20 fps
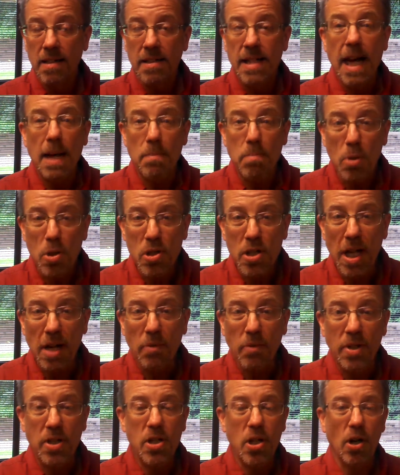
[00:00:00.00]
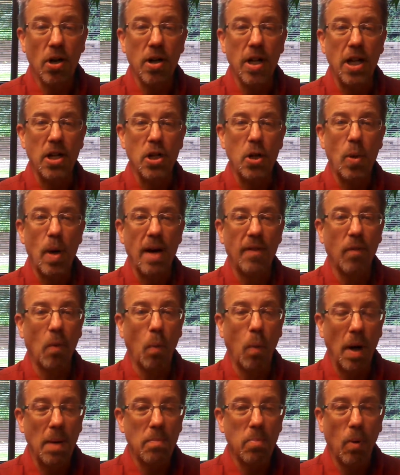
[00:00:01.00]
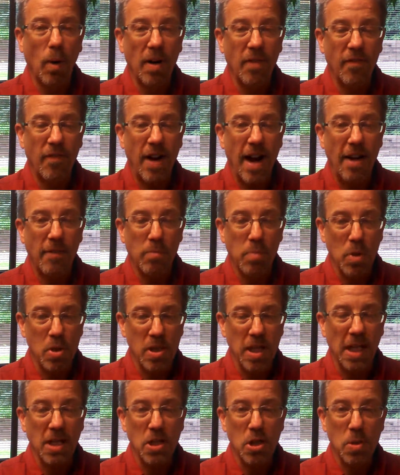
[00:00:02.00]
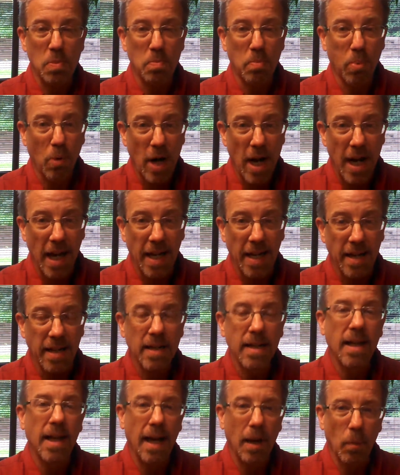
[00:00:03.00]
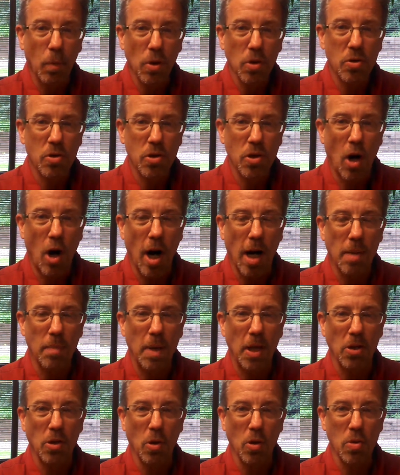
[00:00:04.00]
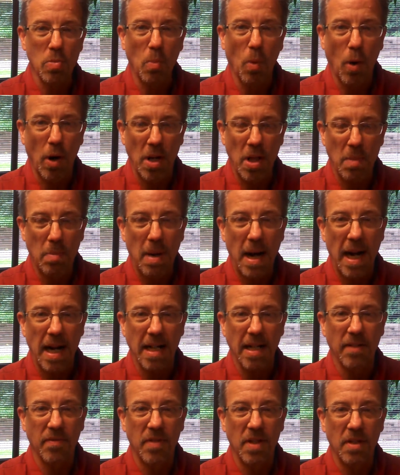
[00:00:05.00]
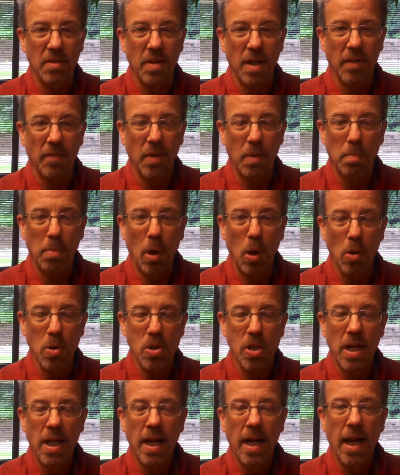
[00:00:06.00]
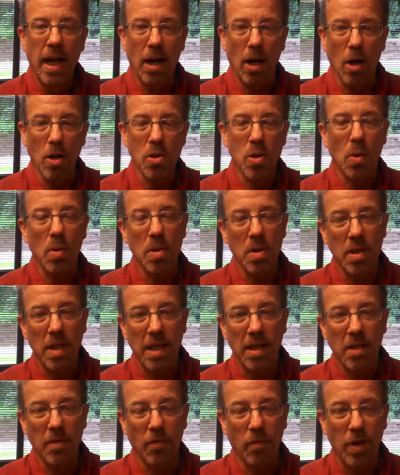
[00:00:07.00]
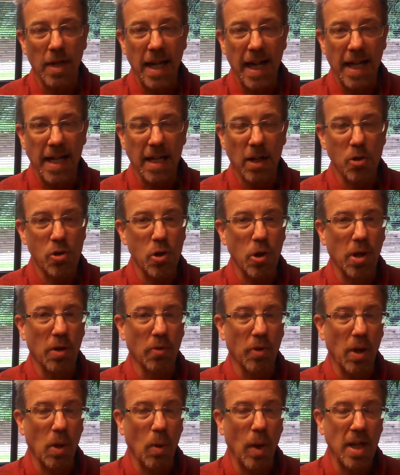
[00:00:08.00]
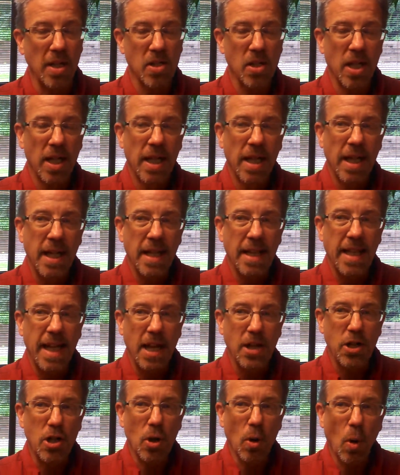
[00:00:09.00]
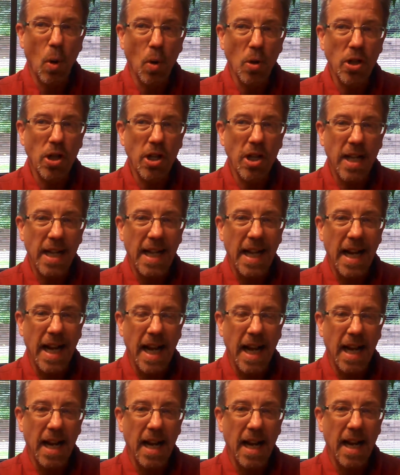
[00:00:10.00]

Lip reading: 10% return and you have a 1.5% spread, and we'll talk about those more in the body of the post and also in the free handouts you can request, then you're only going to get